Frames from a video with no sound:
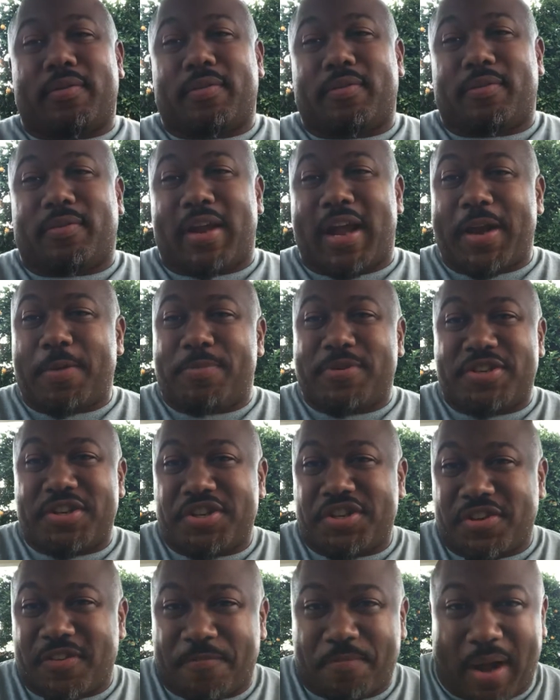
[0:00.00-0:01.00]
Not a
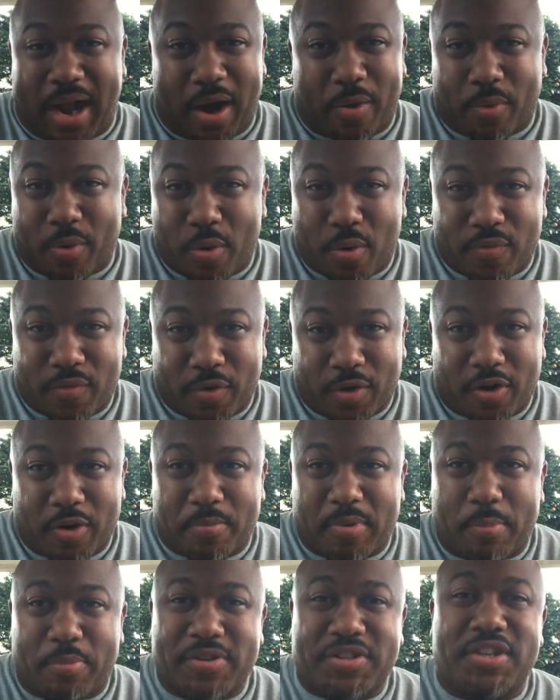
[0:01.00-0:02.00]
position of power over her,
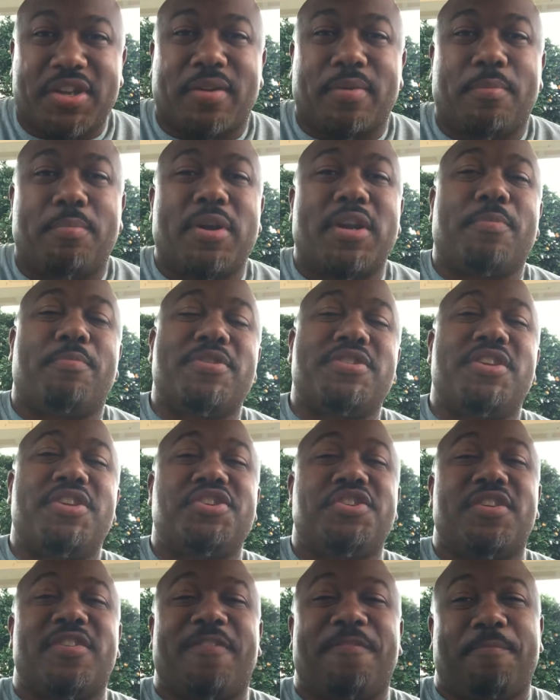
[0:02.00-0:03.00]
but a
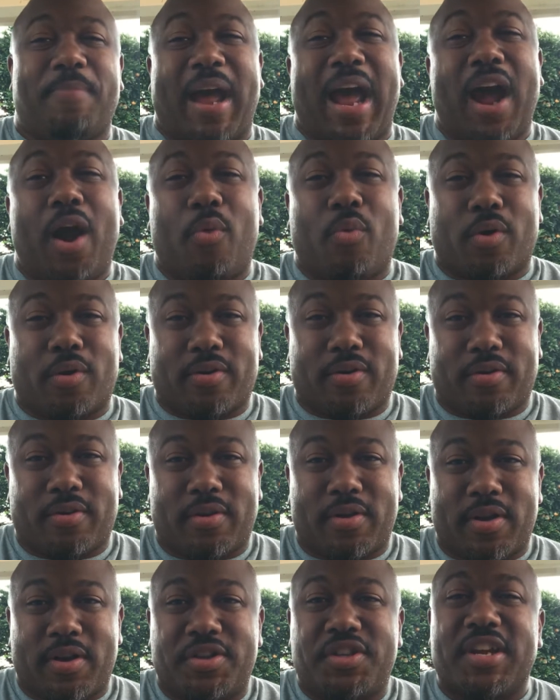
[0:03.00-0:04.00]
position of power
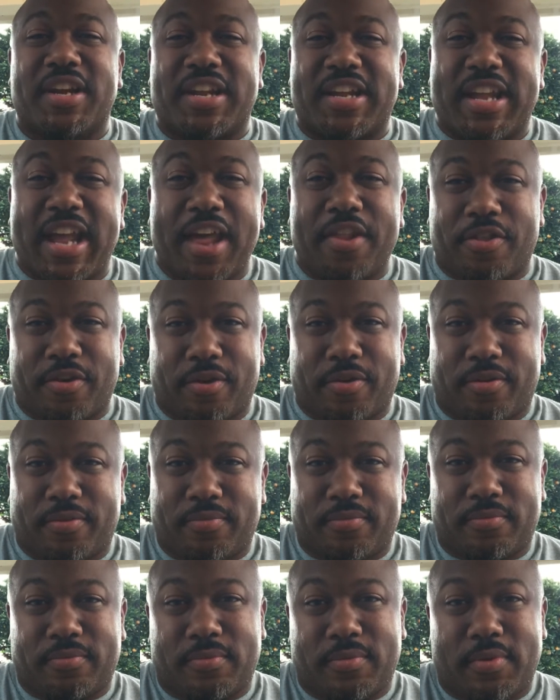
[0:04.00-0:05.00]
together.
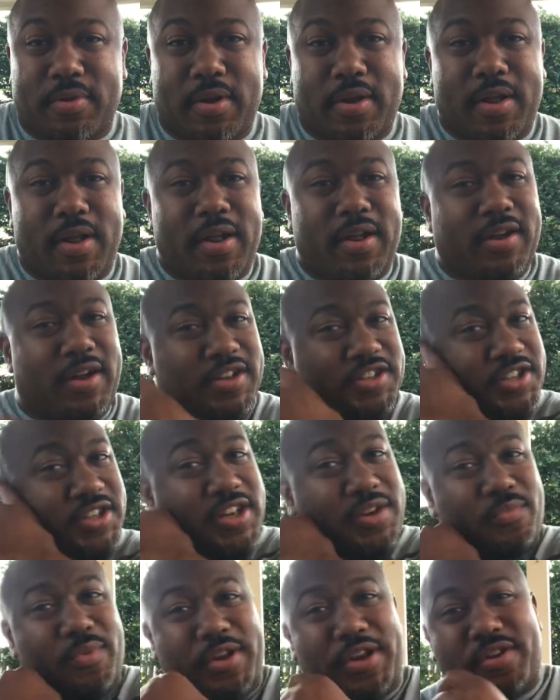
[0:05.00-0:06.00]
Because see,
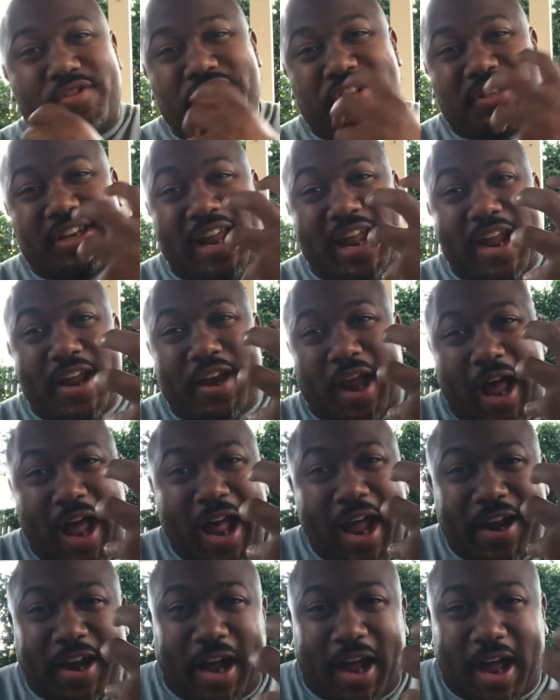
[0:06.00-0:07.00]
when you stand
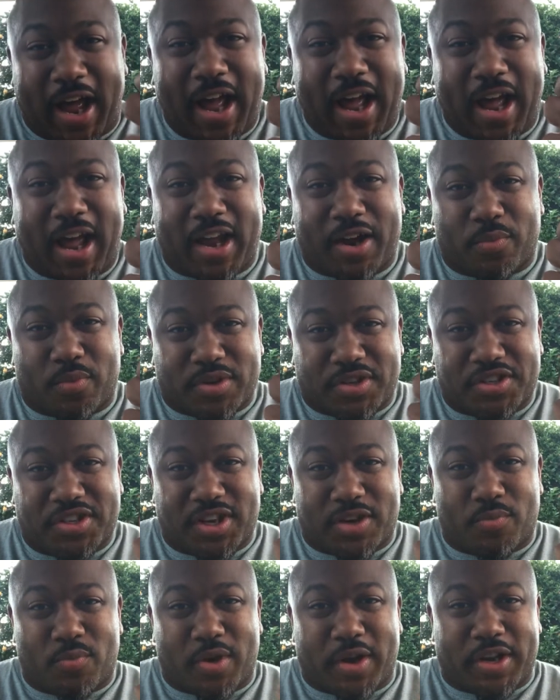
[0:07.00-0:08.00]
eye to eye with
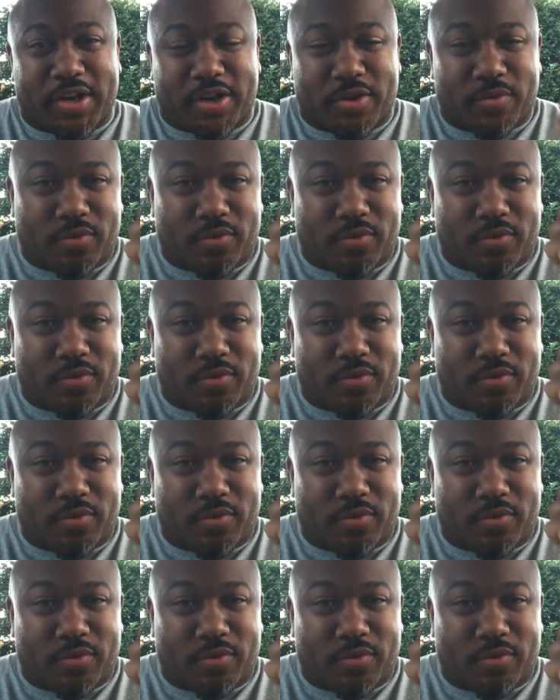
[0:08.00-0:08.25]
someone and you